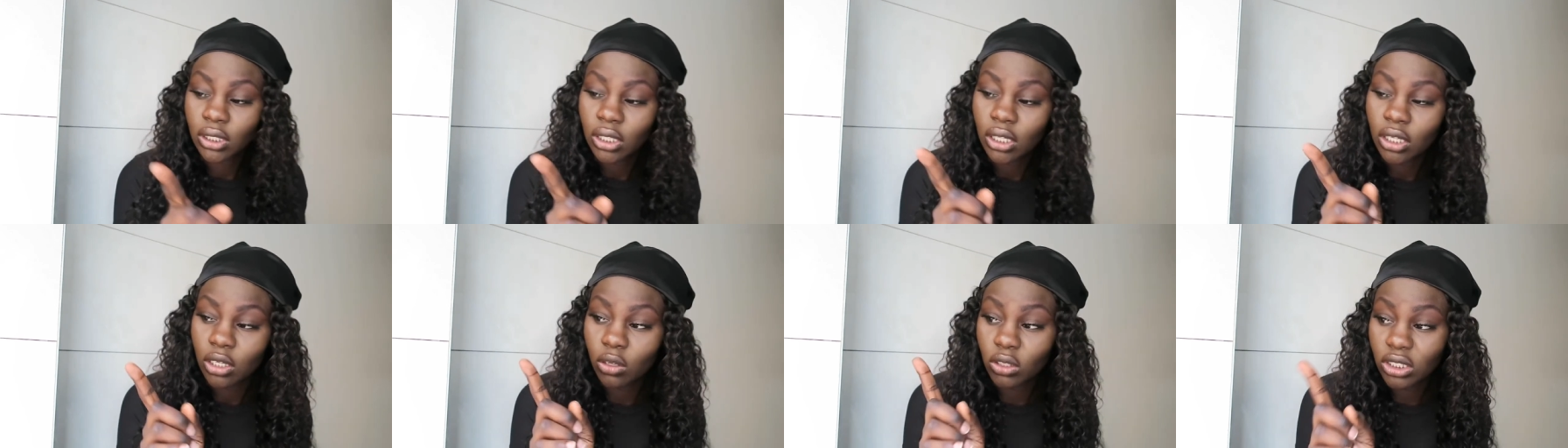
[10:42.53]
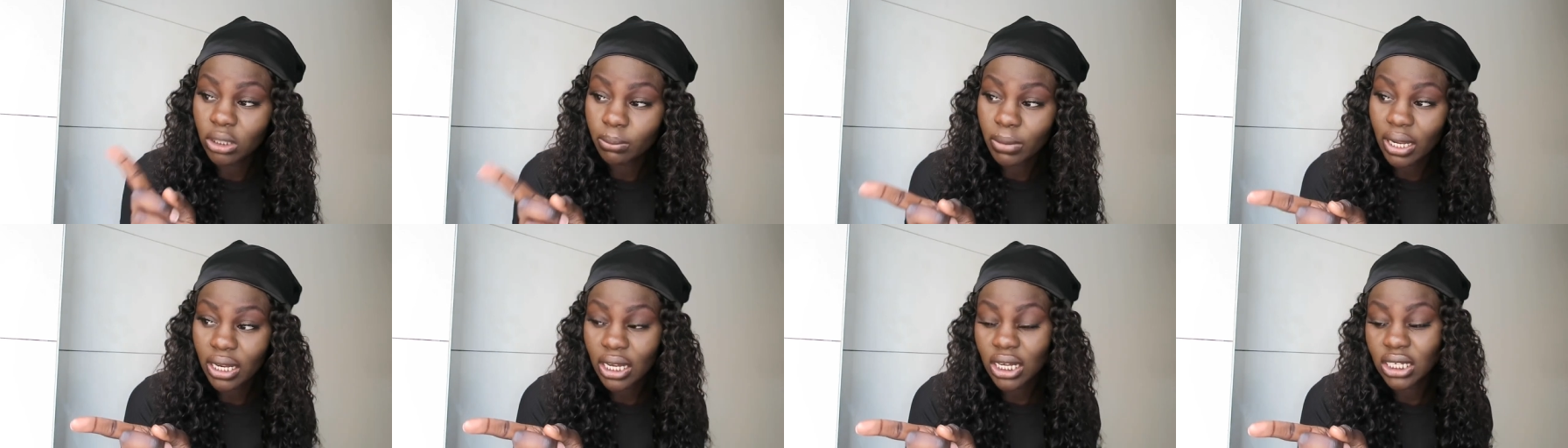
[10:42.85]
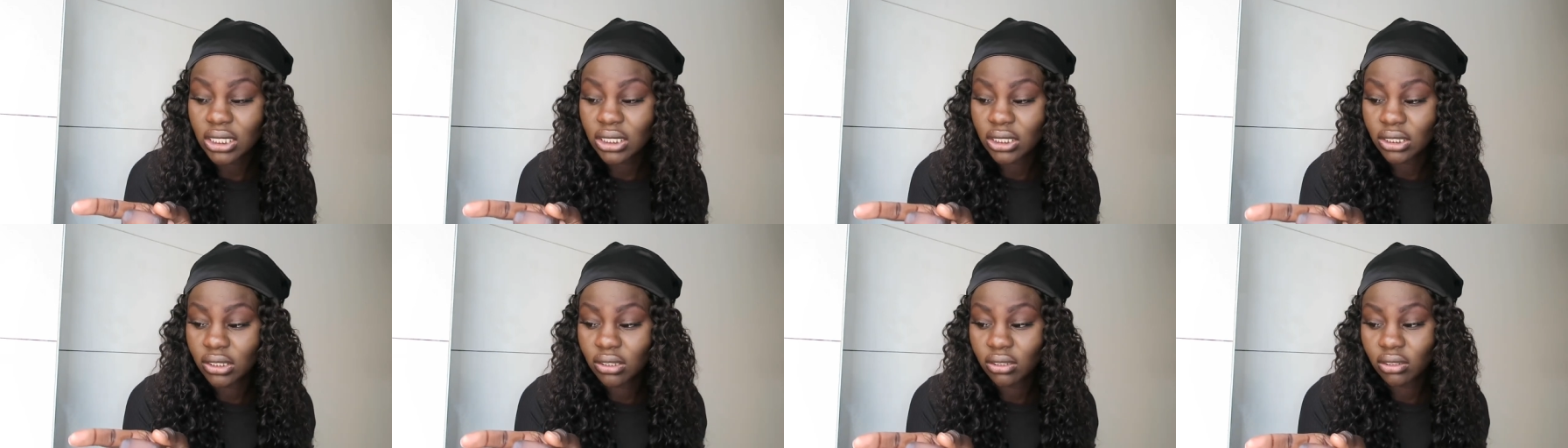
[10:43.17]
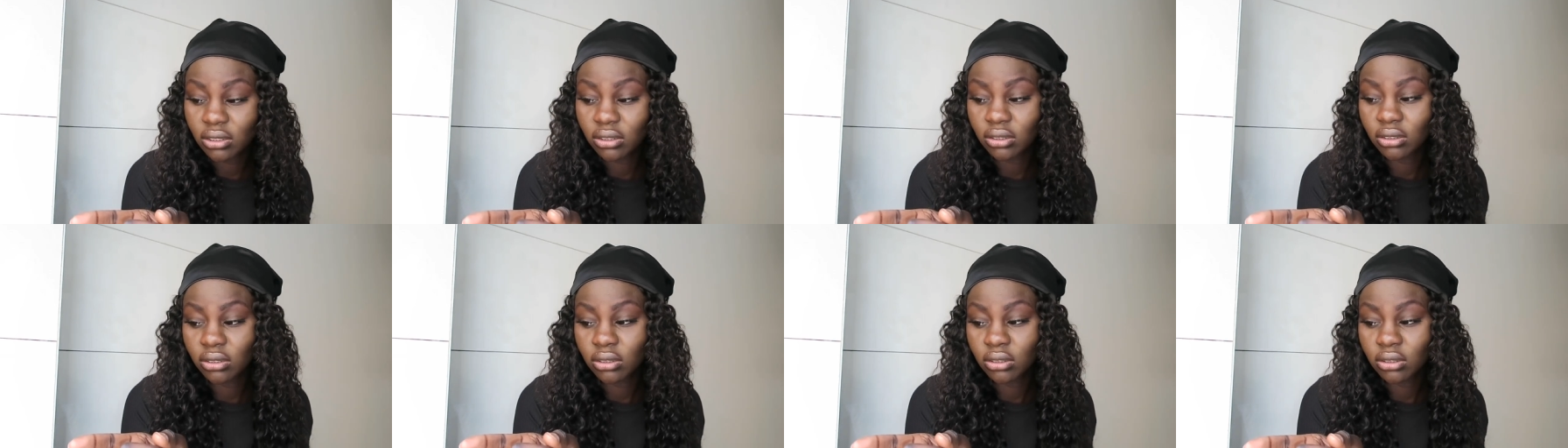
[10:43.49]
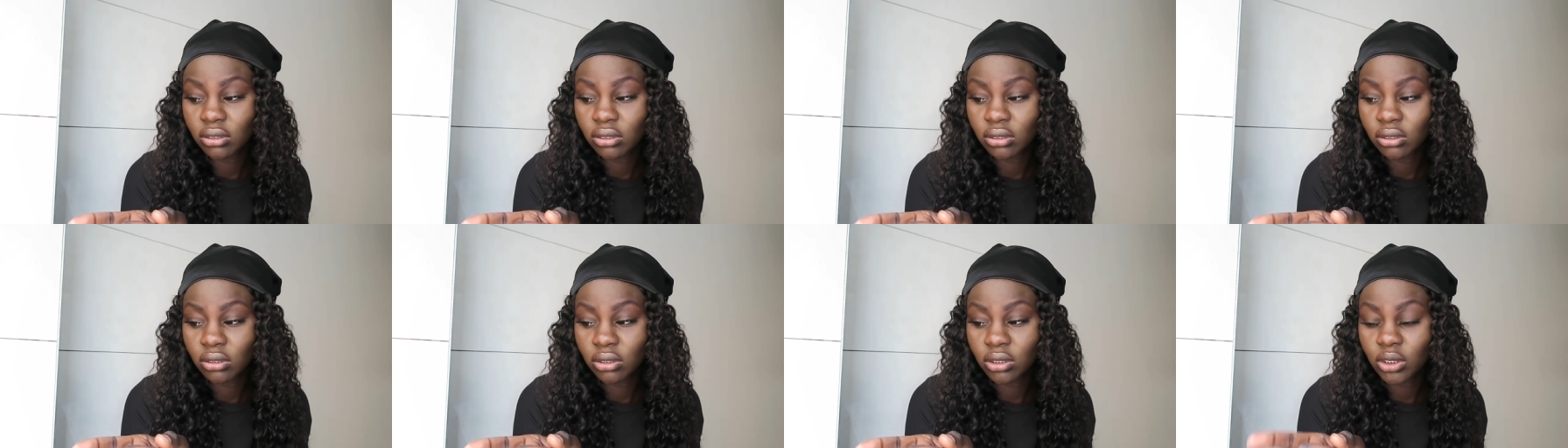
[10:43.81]
Look at my cousin.
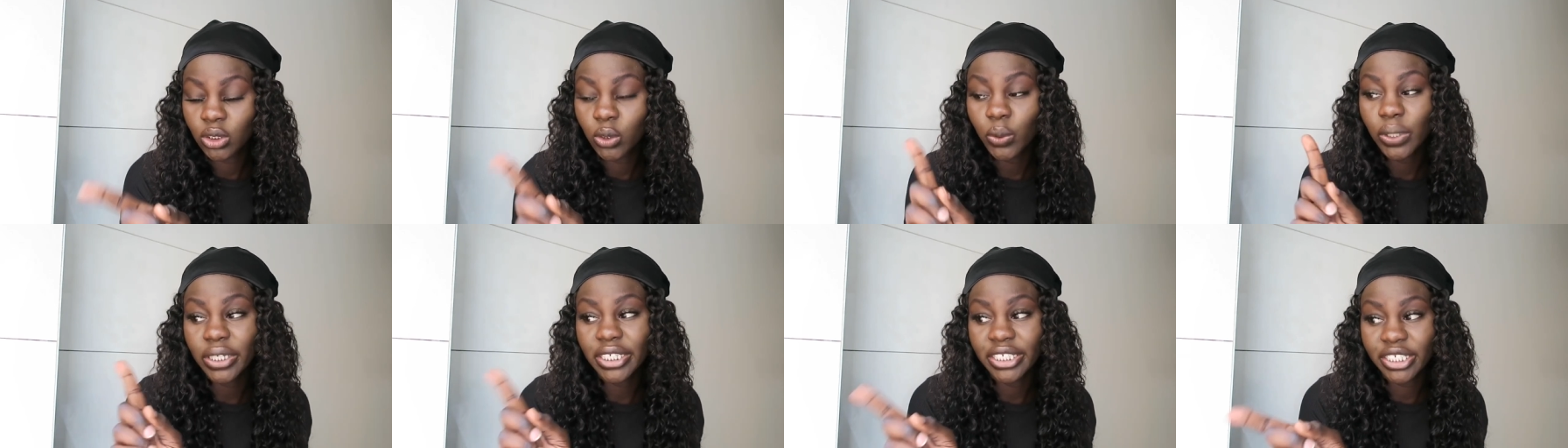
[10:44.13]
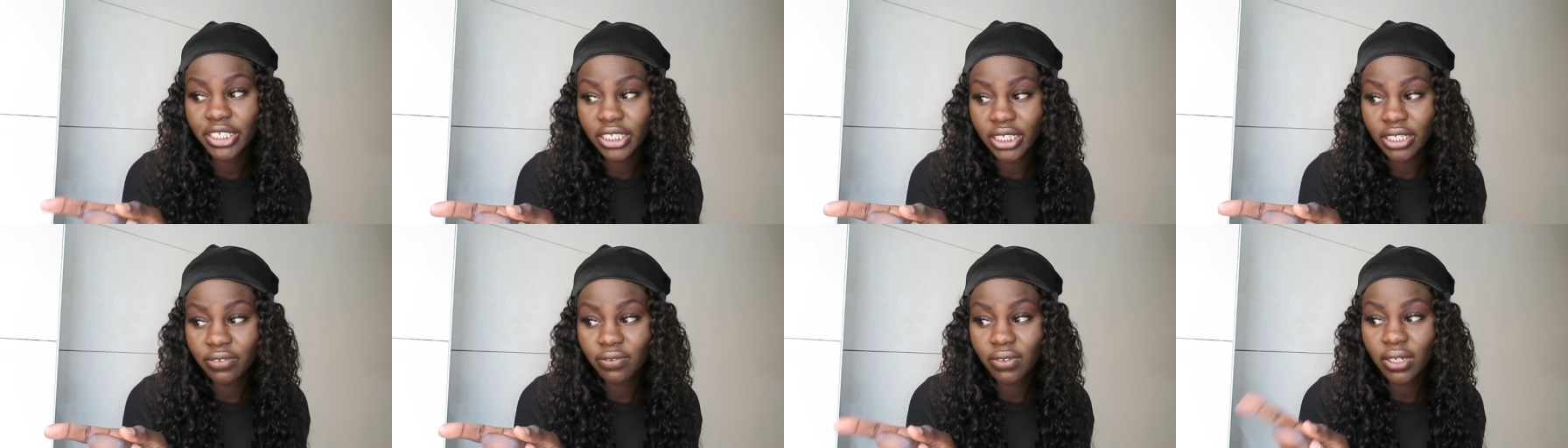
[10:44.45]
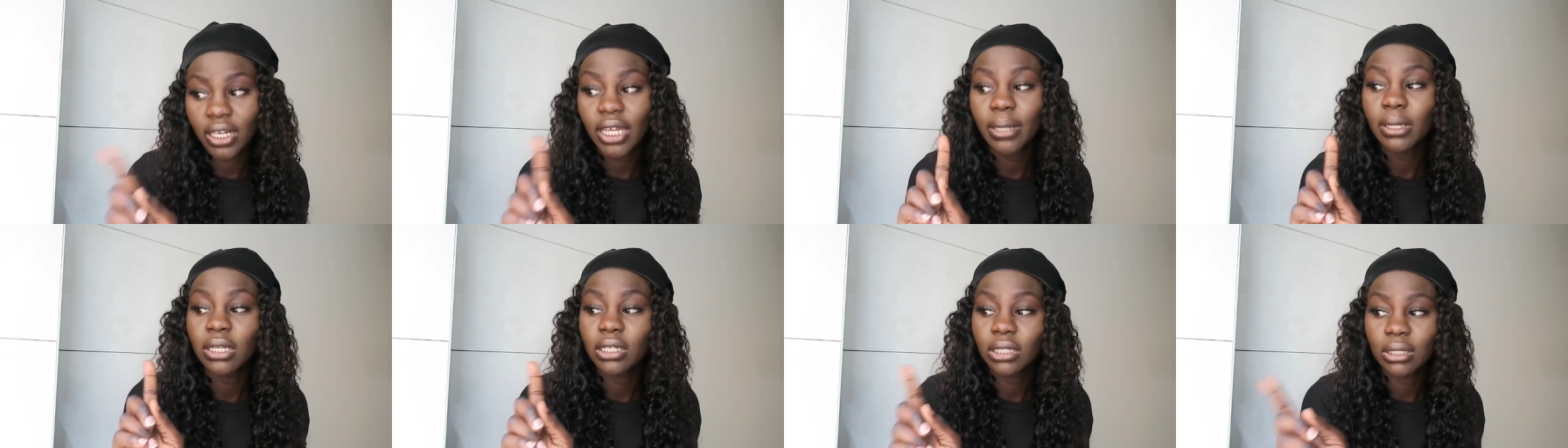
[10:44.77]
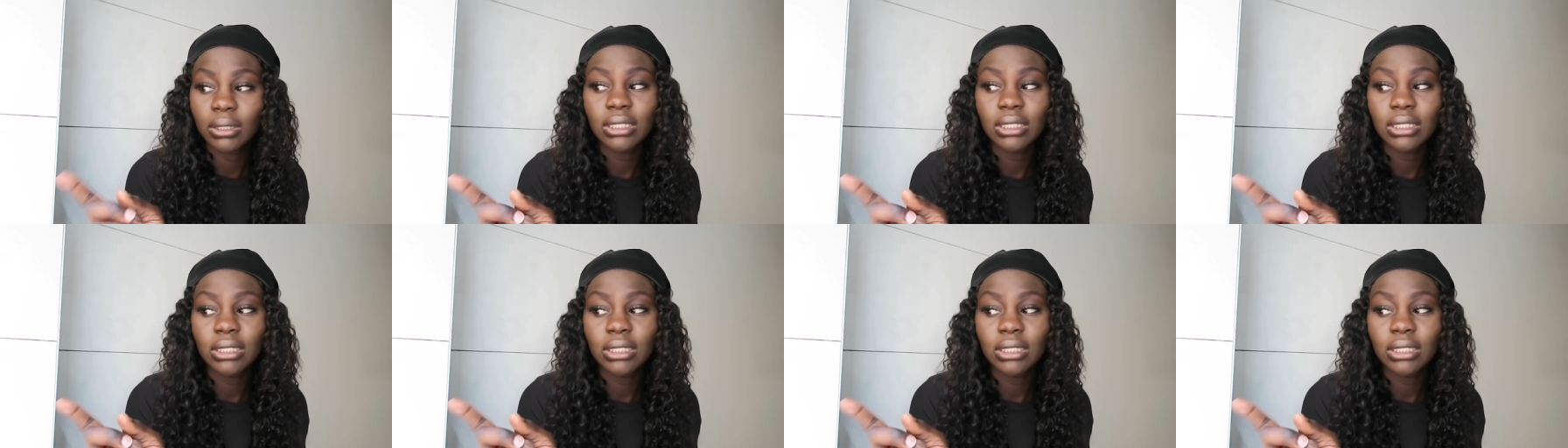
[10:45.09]
You ain't shit for not